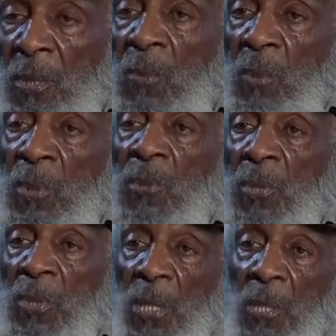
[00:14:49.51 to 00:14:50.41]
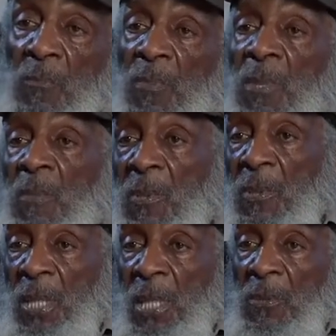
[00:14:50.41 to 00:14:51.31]
Just want you to tell the people
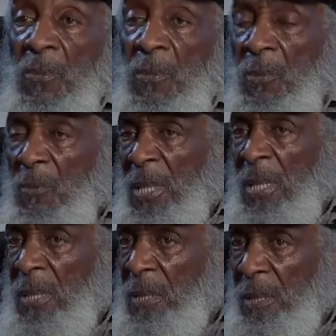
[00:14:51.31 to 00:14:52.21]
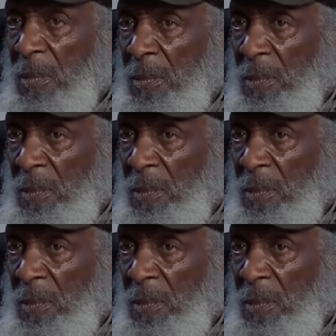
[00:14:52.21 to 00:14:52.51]
to cancel the rally.